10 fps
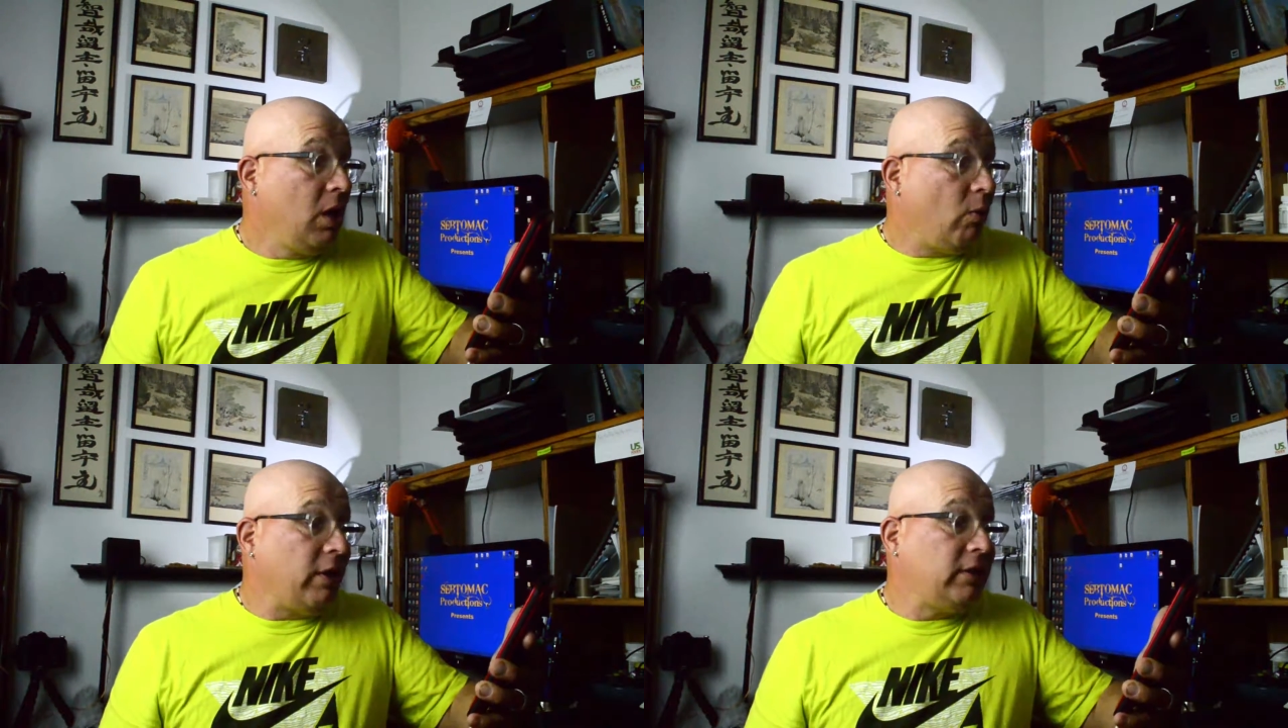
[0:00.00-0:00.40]

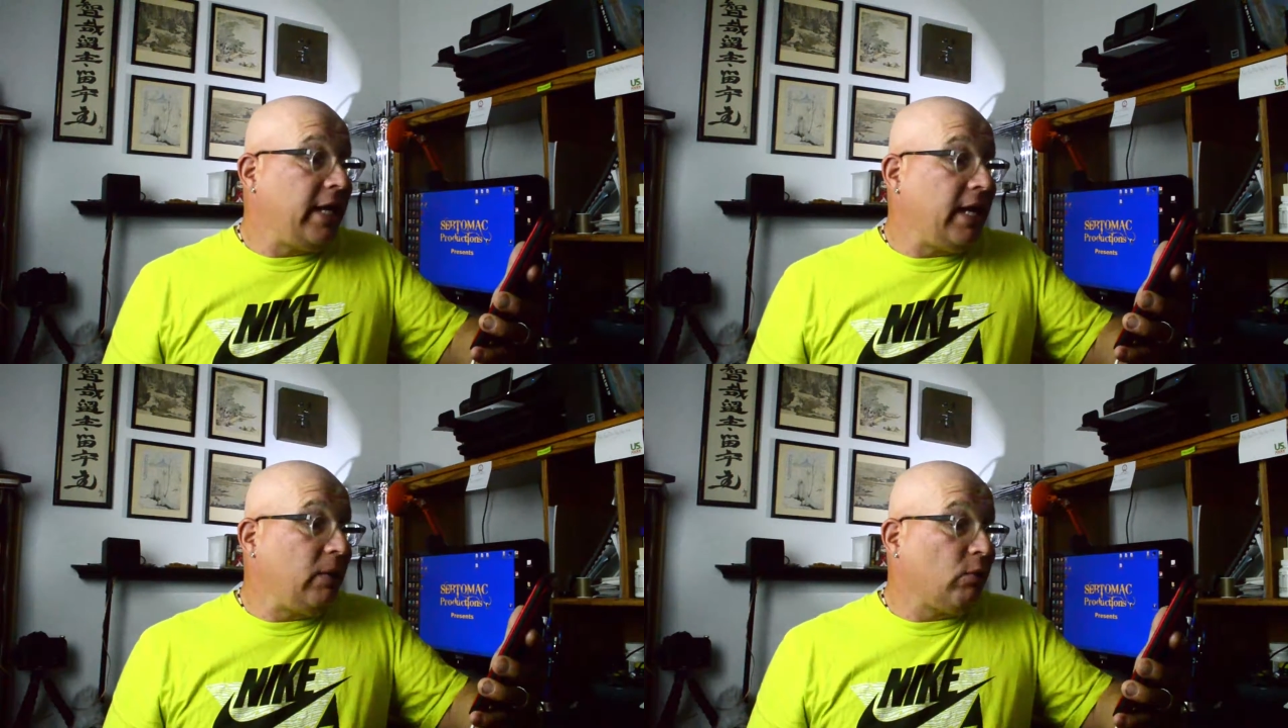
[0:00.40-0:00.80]
and
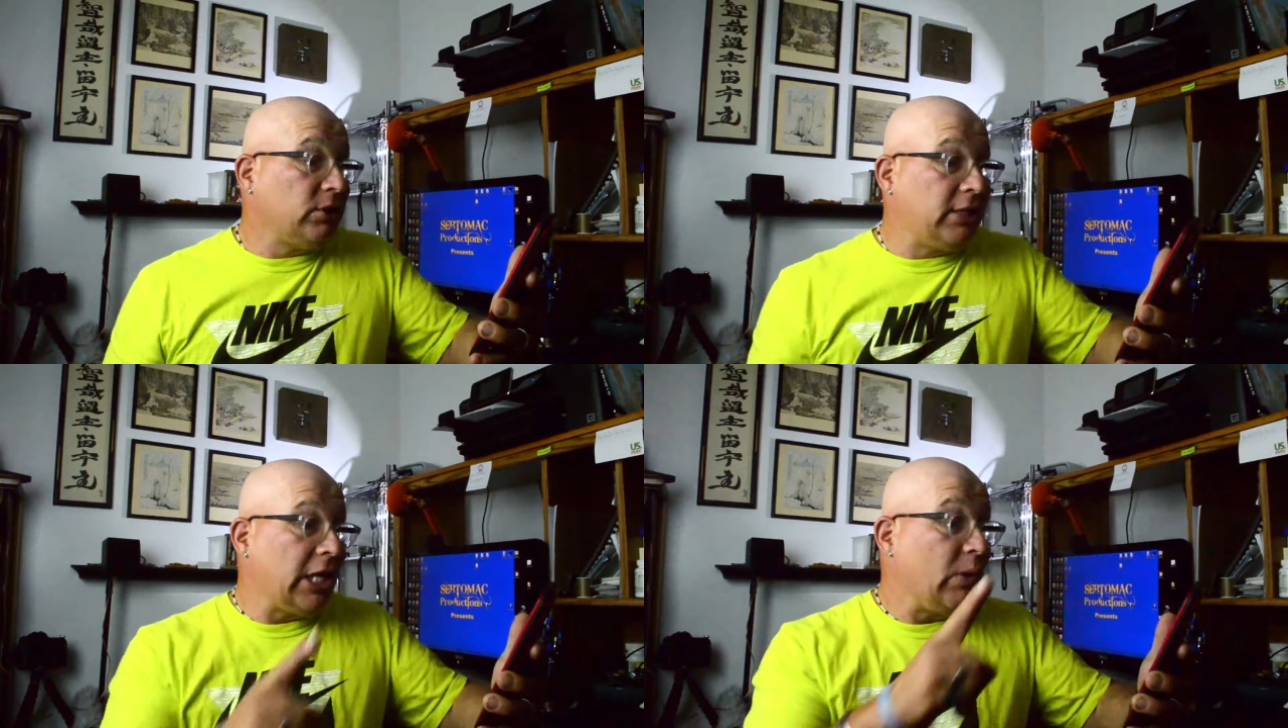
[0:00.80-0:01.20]
10, where
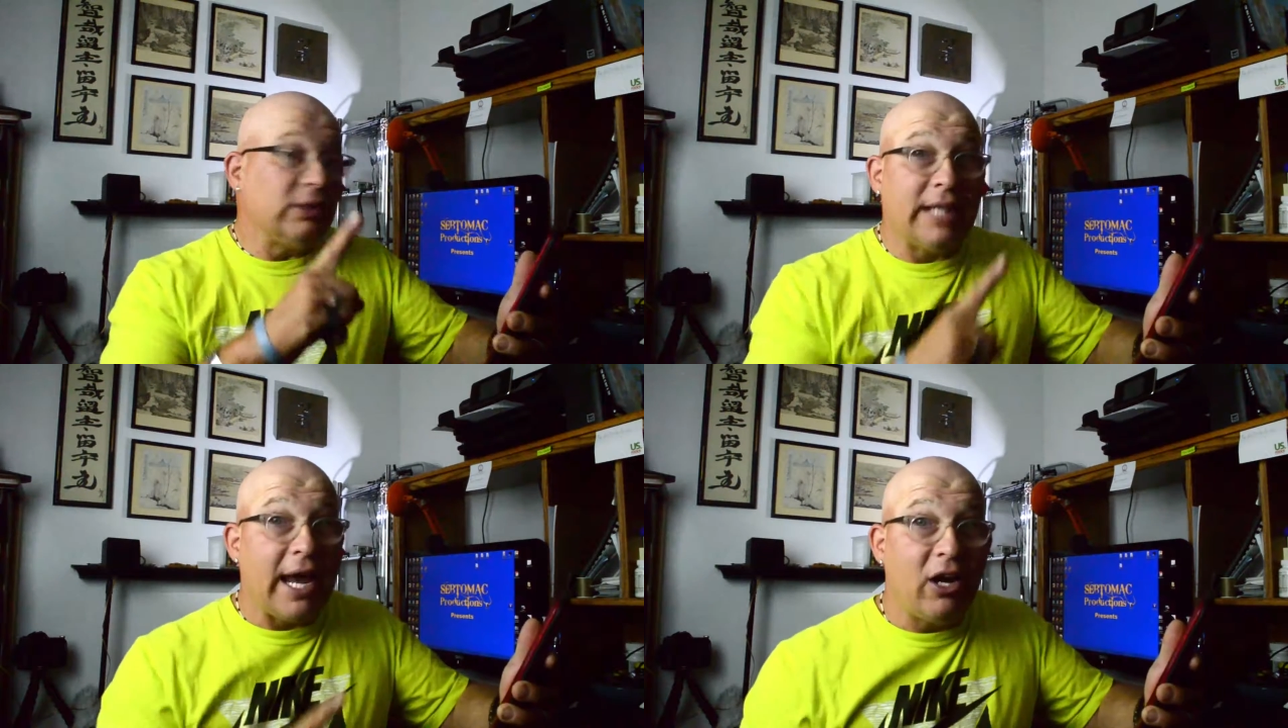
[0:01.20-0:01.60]
0 is
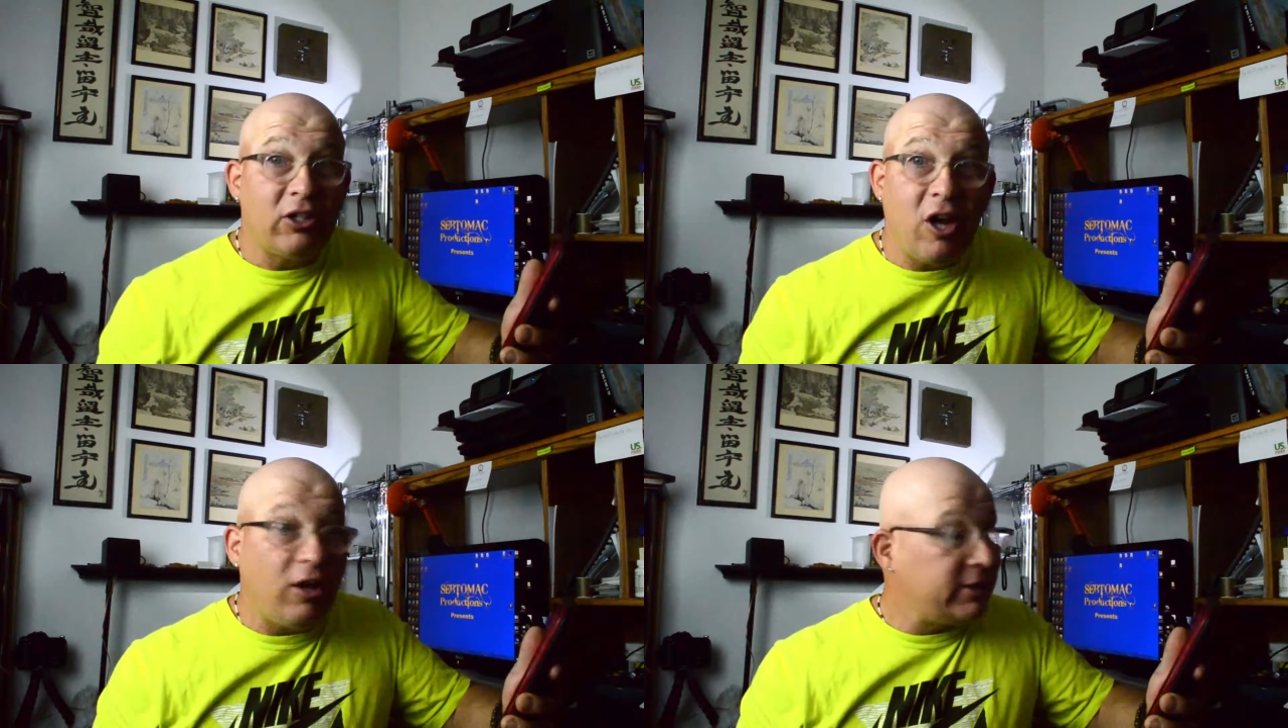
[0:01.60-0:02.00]
not at
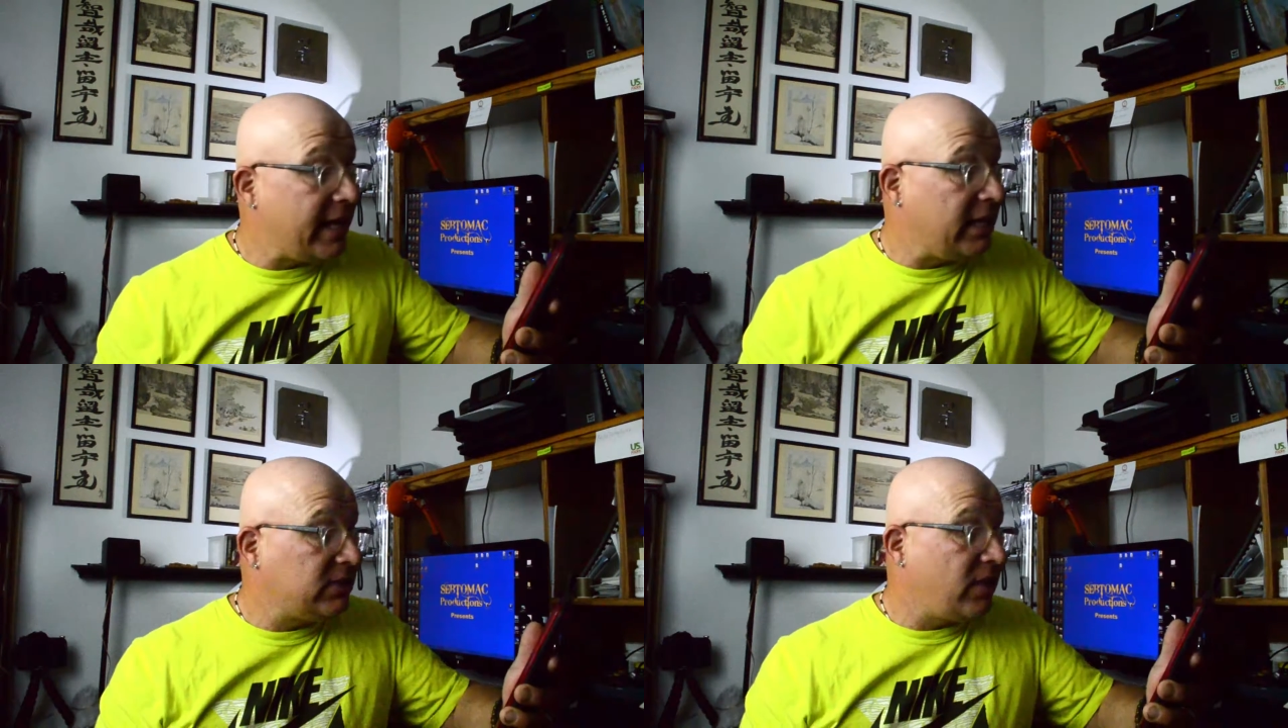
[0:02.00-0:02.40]
all
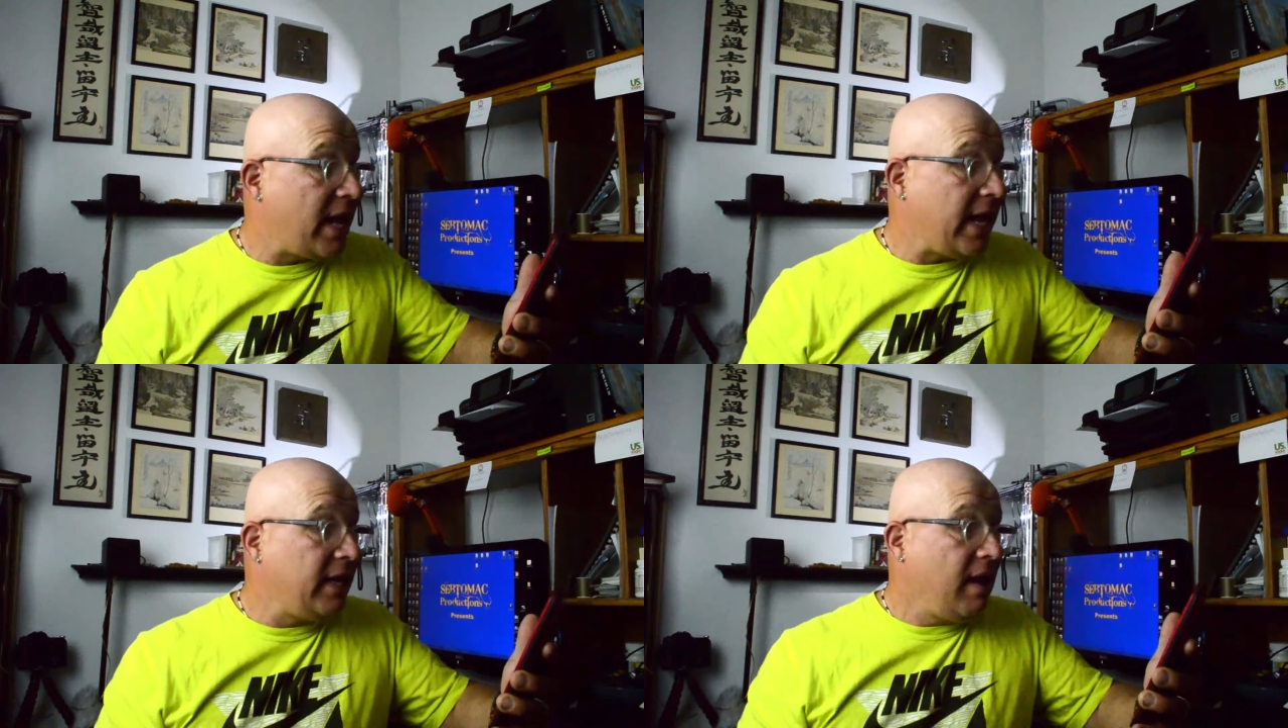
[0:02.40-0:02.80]

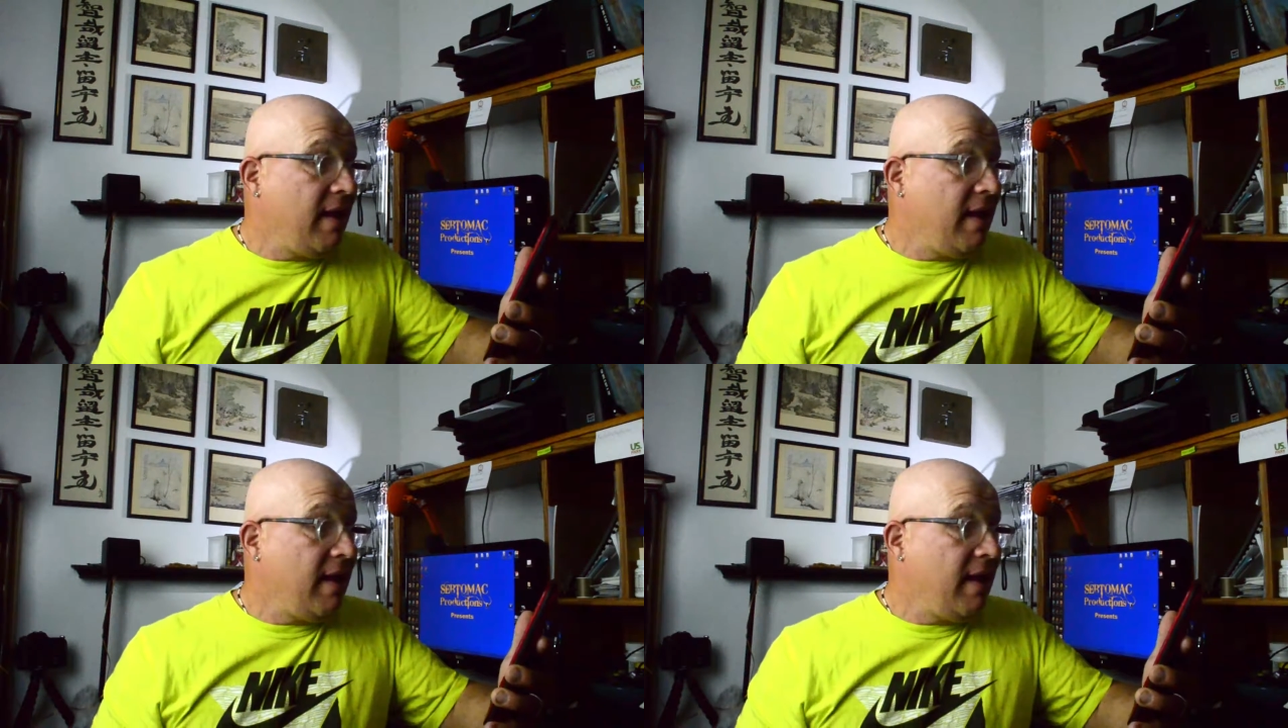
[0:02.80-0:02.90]
satisfied,